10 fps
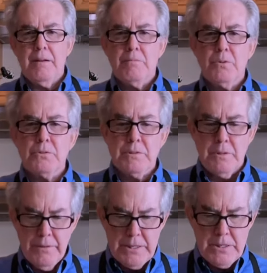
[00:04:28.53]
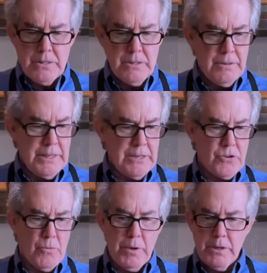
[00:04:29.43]
We're
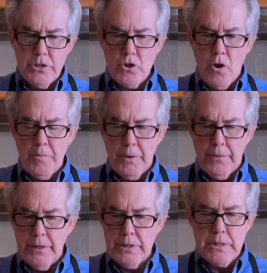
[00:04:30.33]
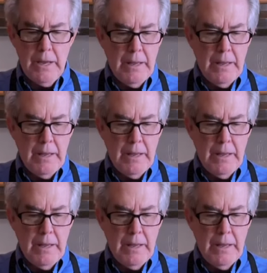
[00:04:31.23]
going to start with this.